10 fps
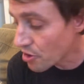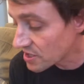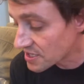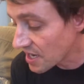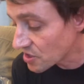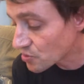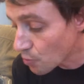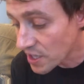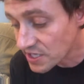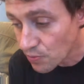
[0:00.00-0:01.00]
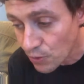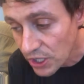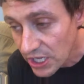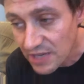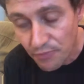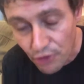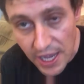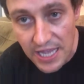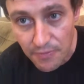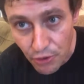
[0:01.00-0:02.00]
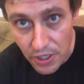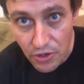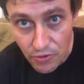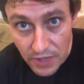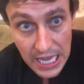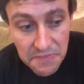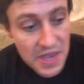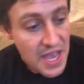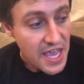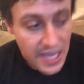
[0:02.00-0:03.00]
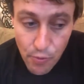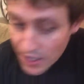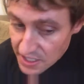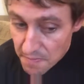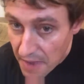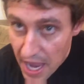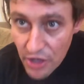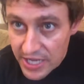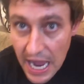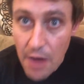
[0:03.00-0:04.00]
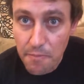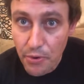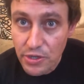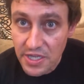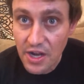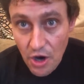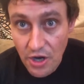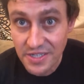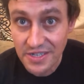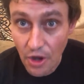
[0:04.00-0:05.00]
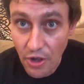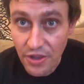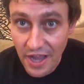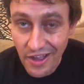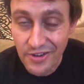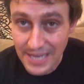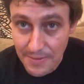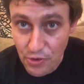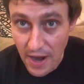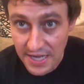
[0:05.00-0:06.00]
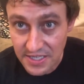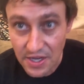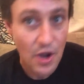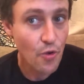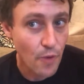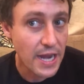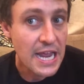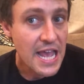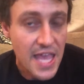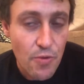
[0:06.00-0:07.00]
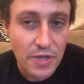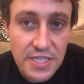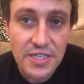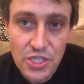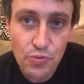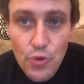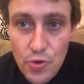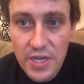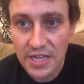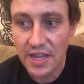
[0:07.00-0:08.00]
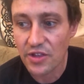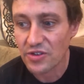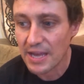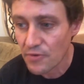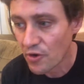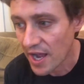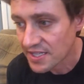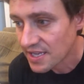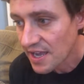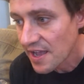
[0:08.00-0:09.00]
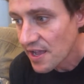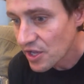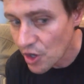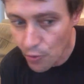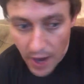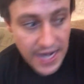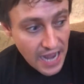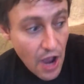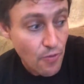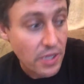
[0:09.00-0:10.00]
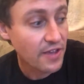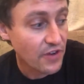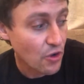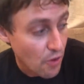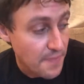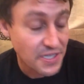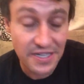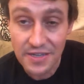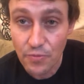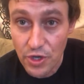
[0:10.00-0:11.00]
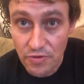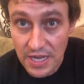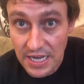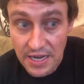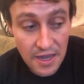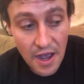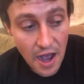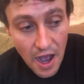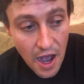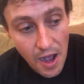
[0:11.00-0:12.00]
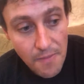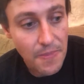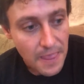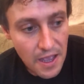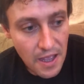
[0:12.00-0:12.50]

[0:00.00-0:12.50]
Bernie Sanders wasn't willing to play the political game. He wasn't mailing out birthday cards to all the other Democrats, right? He wasn't swooning the other Democrats. You know, right now we live in a corrupt system where you need, um,